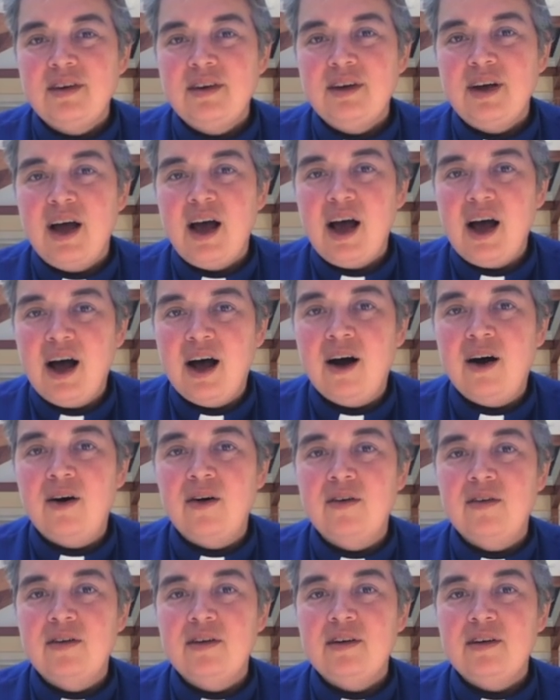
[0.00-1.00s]
How
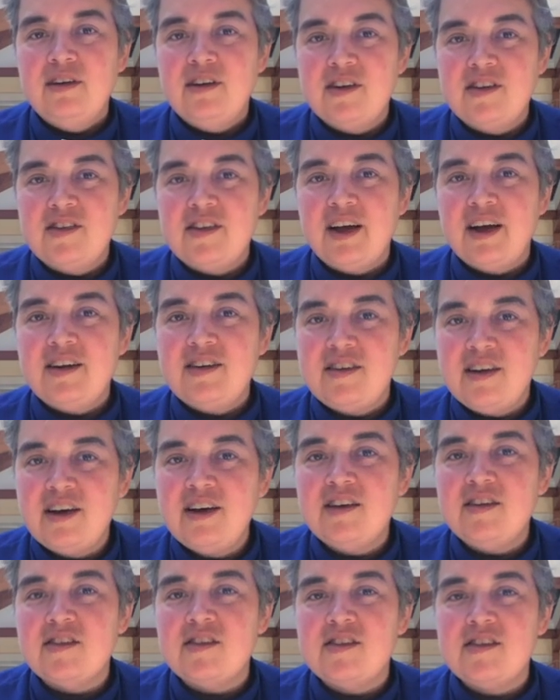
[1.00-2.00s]
does that
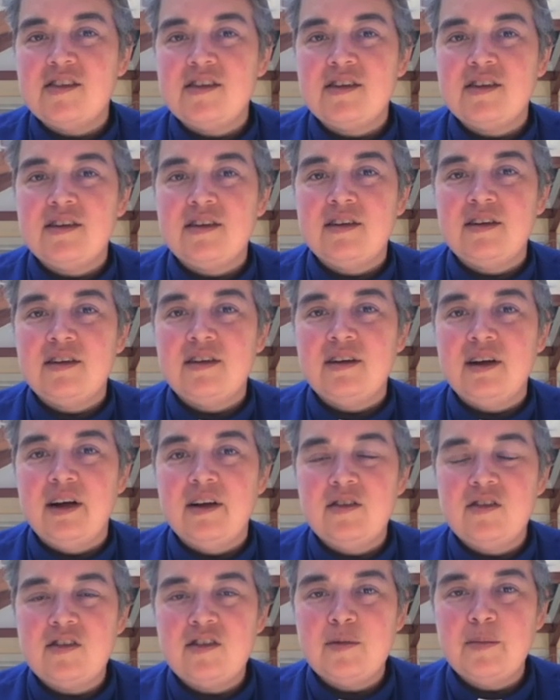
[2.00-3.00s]
taste
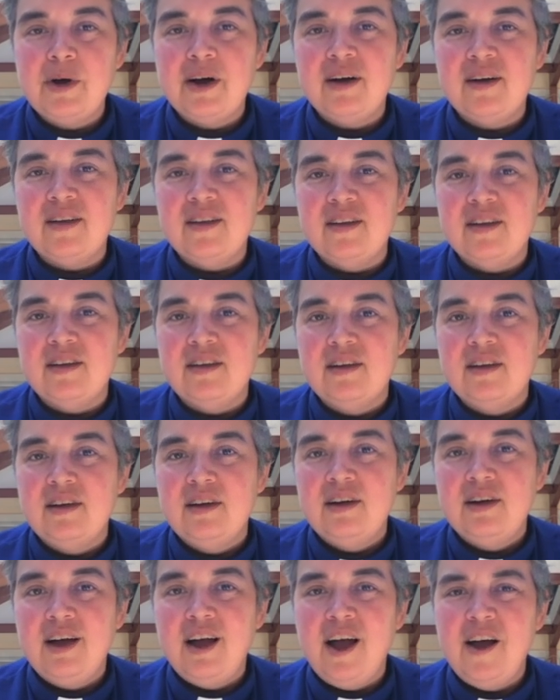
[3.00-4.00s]
and smell
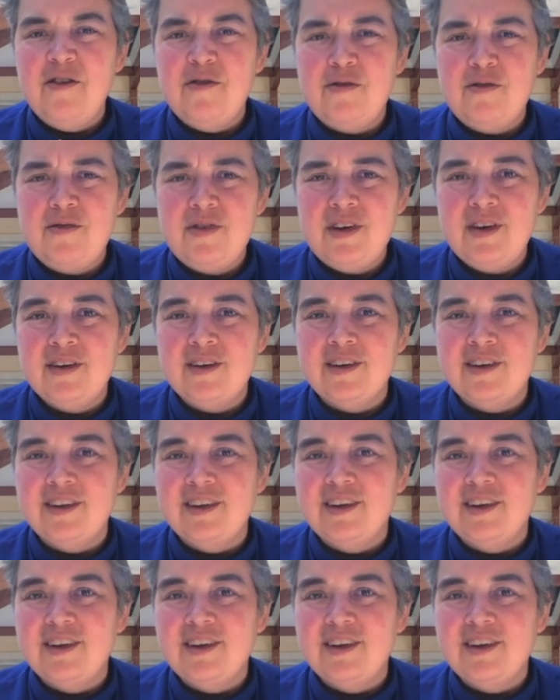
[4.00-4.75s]
and feel?